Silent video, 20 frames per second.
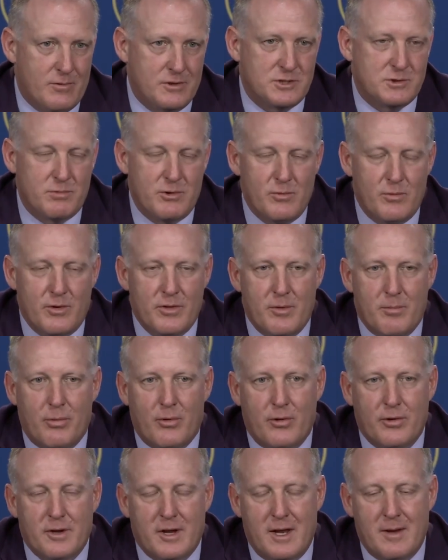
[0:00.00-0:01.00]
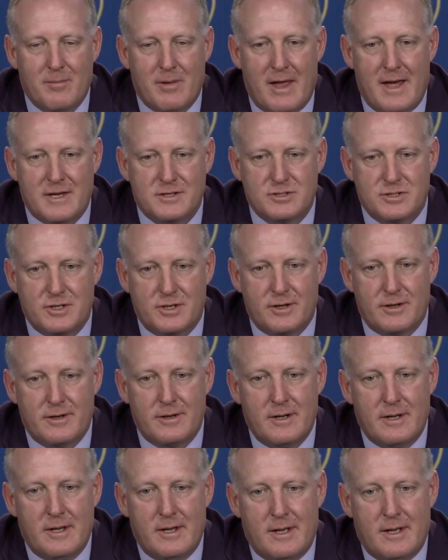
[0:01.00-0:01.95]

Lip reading: Once we won the bowl game last year,